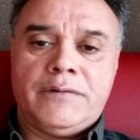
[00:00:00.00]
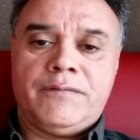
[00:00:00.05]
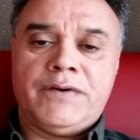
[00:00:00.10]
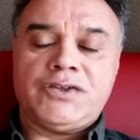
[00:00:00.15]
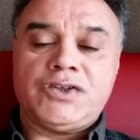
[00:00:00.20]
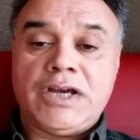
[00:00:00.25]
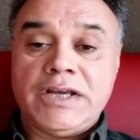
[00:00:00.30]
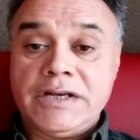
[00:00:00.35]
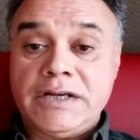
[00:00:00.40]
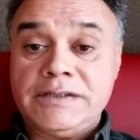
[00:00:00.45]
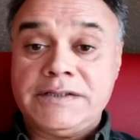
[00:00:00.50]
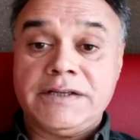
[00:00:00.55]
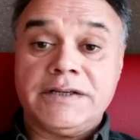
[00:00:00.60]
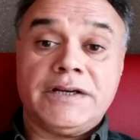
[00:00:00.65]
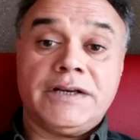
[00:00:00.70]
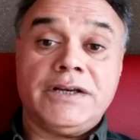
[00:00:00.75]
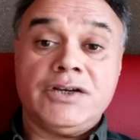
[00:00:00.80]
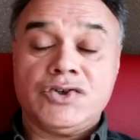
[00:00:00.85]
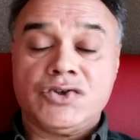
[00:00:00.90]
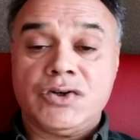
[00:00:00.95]
vaginal
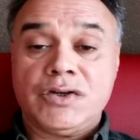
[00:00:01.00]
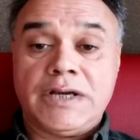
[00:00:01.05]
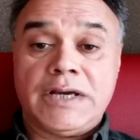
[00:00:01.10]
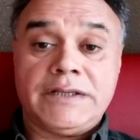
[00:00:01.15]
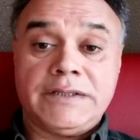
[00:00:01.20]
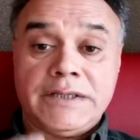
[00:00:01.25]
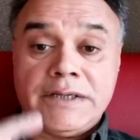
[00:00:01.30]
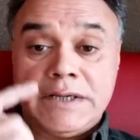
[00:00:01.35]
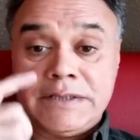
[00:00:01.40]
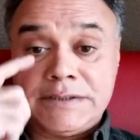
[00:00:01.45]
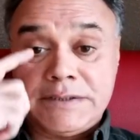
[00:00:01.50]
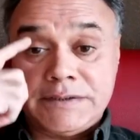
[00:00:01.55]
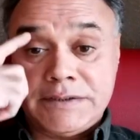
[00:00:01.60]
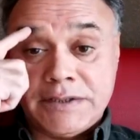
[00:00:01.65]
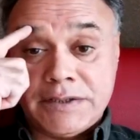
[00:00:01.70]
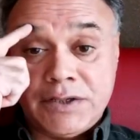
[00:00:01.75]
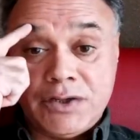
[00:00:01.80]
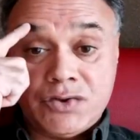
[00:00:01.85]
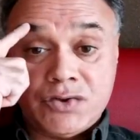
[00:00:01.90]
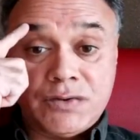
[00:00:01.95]
secretion and the gastric
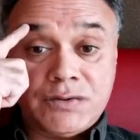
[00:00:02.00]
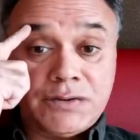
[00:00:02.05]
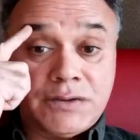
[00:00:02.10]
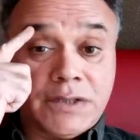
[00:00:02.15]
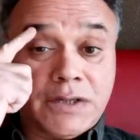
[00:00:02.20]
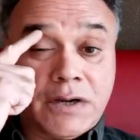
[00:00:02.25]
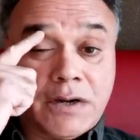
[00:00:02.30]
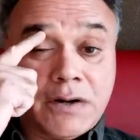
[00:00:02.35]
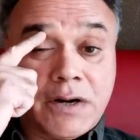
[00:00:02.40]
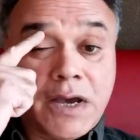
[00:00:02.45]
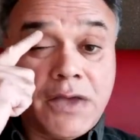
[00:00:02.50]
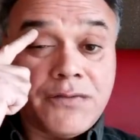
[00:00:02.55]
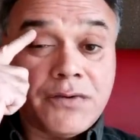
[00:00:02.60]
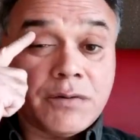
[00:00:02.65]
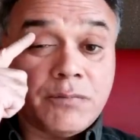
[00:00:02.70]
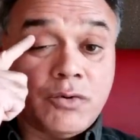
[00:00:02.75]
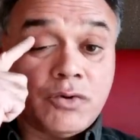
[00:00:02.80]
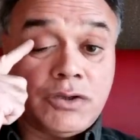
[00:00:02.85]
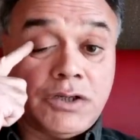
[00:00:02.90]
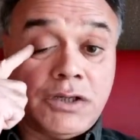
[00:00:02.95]
secretions, they are
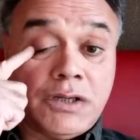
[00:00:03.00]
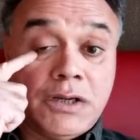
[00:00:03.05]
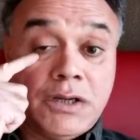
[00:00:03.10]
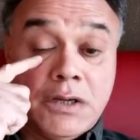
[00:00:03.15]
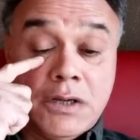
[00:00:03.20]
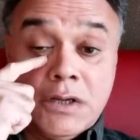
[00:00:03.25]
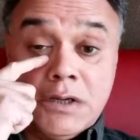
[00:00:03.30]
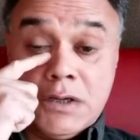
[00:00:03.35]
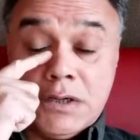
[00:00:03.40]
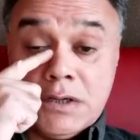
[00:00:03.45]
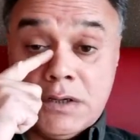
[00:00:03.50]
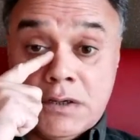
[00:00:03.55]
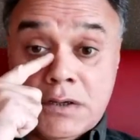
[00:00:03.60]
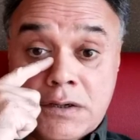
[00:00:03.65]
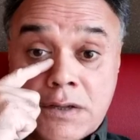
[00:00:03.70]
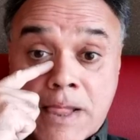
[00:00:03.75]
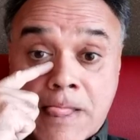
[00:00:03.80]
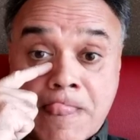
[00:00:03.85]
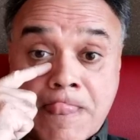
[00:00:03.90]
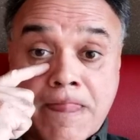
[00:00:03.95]
other body
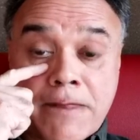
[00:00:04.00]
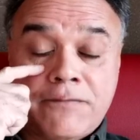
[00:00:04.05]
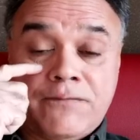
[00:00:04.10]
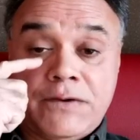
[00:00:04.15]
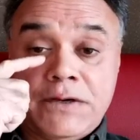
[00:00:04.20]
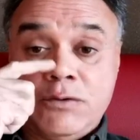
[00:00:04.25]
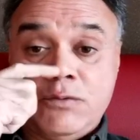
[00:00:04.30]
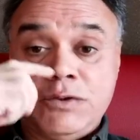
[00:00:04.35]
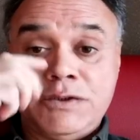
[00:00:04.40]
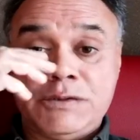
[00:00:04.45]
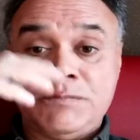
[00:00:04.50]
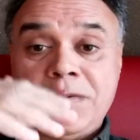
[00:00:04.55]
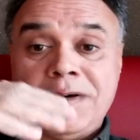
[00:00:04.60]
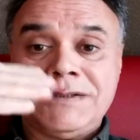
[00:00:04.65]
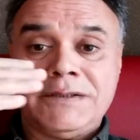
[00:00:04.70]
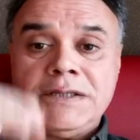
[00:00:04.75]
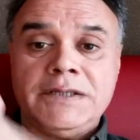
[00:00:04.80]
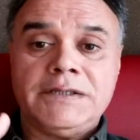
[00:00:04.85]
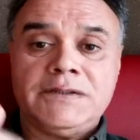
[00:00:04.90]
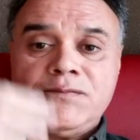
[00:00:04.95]
fluids,
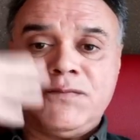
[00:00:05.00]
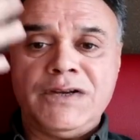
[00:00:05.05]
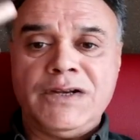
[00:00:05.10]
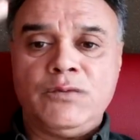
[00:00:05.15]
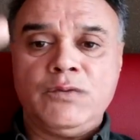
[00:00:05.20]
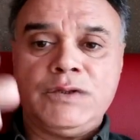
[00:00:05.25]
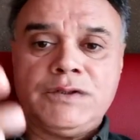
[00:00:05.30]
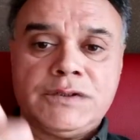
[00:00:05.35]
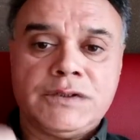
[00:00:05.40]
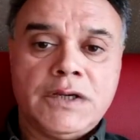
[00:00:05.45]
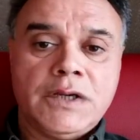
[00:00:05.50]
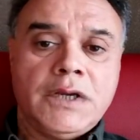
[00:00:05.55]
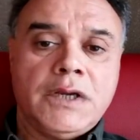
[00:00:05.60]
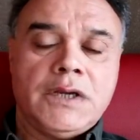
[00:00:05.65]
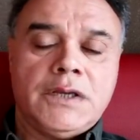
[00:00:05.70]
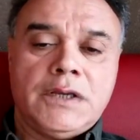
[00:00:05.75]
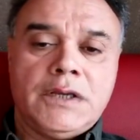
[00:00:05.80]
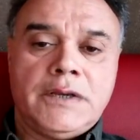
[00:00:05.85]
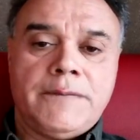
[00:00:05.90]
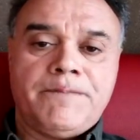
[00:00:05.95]
but these fluids
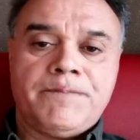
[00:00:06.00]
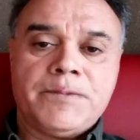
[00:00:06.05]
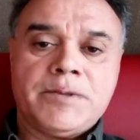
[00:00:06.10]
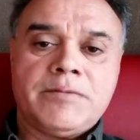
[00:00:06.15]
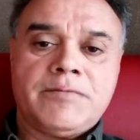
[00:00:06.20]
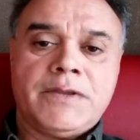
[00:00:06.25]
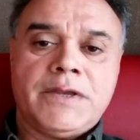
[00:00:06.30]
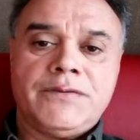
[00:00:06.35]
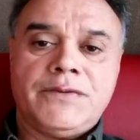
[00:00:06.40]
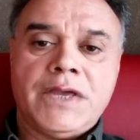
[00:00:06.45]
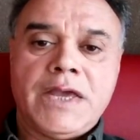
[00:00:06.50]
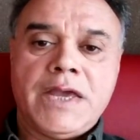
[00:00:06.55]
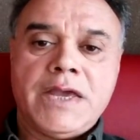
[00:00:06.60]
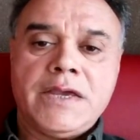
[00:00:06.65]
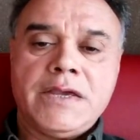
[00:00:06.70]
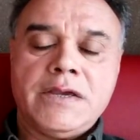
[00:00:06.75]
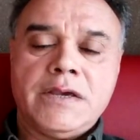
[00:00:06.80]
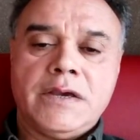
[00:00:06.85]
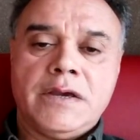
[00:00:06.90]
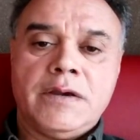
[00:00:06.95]

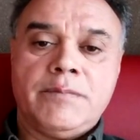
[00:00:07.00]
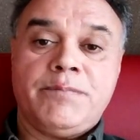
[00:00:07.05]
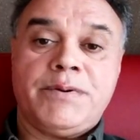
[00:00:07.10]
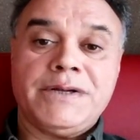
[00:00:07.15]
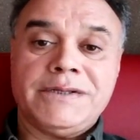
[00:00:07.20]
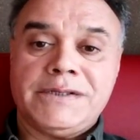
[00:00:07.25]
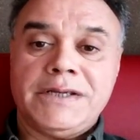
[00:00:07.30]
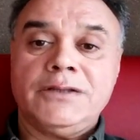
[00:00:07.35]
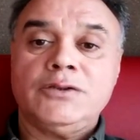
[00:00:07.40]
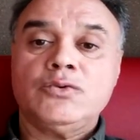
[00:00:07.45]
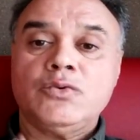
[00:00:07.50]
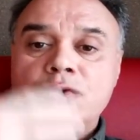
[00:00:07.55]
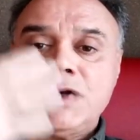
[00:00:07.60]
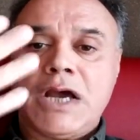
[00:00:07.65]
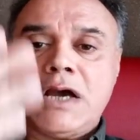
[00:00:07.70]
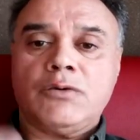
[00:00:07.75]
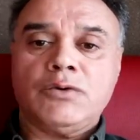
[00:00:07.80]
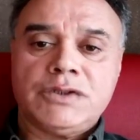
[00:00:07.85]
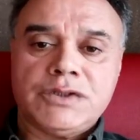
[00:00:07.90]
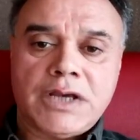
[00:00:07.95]
they present to
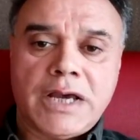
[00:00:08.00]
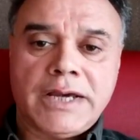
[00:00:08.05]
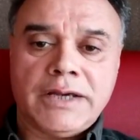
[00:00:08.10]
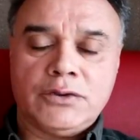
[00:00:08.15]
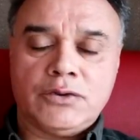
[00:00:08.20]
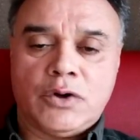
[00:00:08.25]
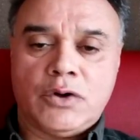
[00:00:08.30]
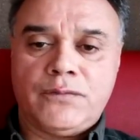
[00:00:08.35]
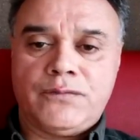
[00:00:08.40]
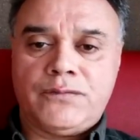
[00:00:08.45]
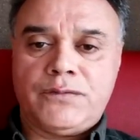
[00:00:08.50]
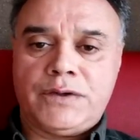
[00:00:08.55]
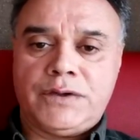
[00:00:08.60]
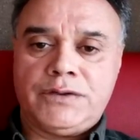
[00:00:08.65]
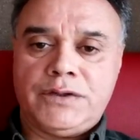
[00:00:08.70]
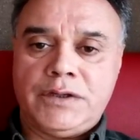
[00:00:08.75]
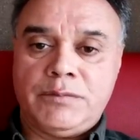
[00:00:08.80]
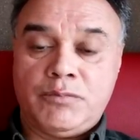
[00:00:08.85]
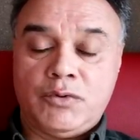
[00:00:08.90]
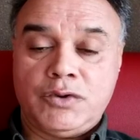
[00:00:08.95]
the outside of
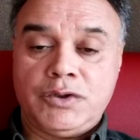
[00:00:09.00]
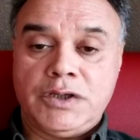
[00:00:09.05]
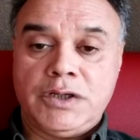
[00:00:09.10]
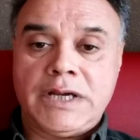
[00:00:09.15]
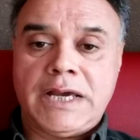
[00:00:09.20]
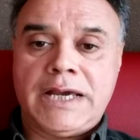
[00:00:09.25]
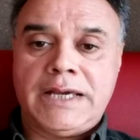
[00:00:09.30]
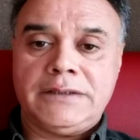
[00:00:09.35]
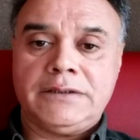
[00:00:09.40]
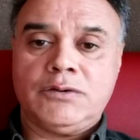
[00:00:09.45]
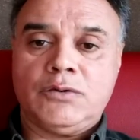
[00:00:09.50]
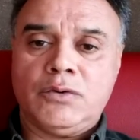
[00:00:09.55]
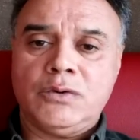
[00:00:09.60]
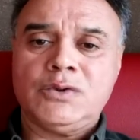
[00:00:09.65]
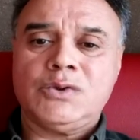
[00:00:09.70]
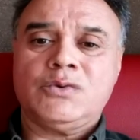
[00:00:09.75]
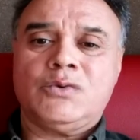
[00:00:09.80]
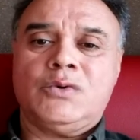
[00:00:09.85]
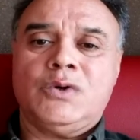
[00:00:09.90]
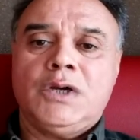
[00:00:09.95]
the body, and
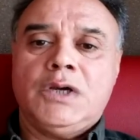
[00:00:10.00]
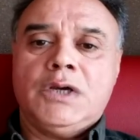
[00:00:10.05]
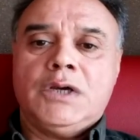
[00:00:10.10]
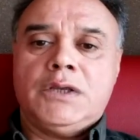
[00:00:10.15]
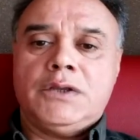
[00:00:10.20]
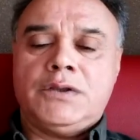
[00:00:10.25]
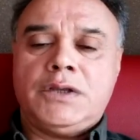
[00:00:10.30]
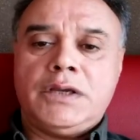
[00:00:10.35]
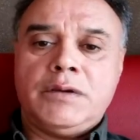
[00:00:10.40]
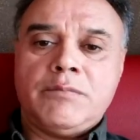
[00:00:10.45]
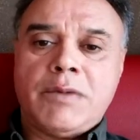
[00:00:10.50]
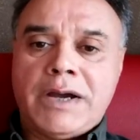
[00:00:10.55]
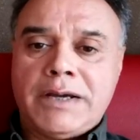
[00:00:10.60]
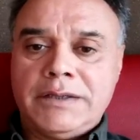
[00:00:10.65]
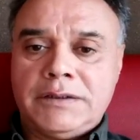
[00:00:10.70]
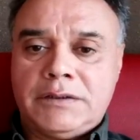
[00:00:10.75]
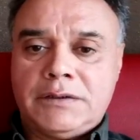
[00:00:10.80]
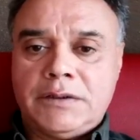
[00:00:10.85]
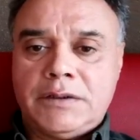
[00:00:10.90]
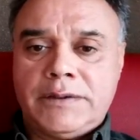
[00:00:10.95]
also they
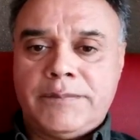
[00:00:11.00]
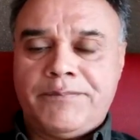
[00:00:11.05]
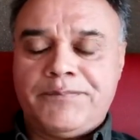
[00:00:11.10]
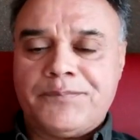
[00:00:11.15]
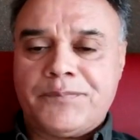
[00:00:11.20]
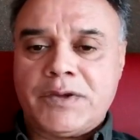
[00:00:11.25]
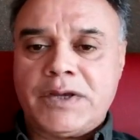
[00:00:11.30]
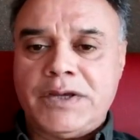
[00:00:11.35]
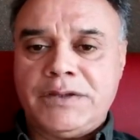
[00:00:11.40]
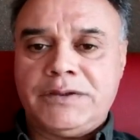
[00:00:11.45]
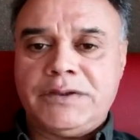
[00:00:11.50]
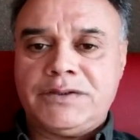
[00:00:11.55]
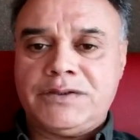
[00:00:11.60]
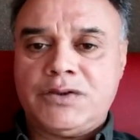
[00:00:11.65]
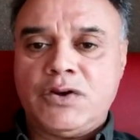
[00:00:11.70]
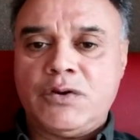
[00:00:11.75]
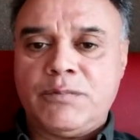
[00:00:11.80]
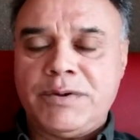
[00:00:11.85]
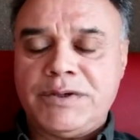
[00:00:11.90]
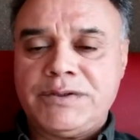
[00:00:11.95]
might
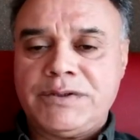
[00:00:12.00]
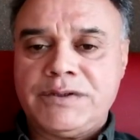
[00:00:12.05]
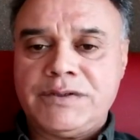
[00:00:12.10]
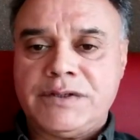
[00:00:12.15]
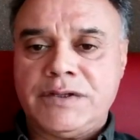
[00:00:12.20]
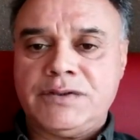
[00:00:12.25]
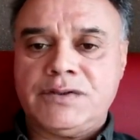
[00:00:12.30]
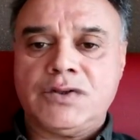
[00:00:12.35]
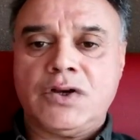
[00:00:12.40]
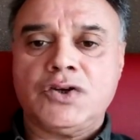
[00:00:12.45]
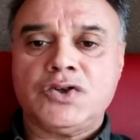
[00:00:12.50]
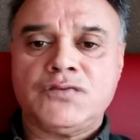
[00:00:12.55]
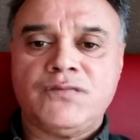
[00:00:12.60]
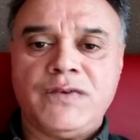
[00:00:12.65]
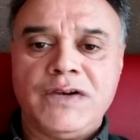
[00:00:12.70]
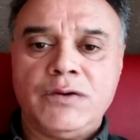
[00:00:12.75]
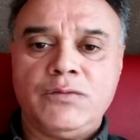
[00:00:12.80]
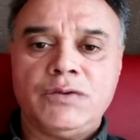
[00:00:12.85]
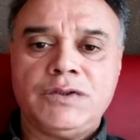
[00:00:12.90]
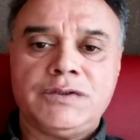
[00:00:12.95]
disturbances in such
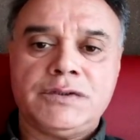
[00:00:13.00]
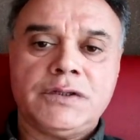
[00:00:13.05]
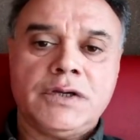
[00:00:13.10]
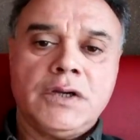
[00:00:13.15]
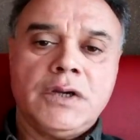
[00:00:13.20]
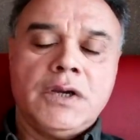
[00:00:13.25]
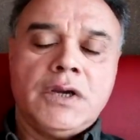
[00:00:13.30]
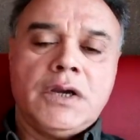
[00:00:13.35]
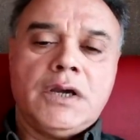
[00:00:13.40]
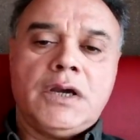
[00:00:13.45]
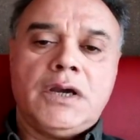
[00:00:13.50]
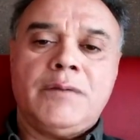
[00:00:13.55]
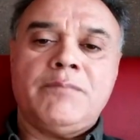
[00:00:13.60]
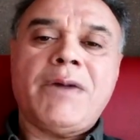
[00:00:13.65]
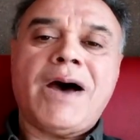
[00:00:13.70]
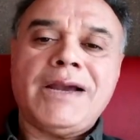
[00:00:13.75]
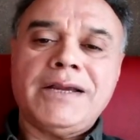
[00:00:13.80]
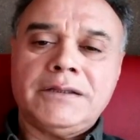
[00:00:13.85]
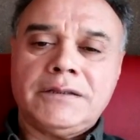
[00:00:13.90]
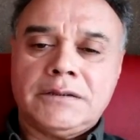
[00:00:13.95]
fluids
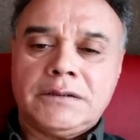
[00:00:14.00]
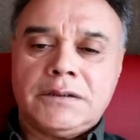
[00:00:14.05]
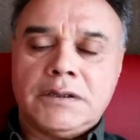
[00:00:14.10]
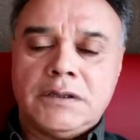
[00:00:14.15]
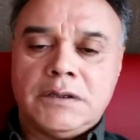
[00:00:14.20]
might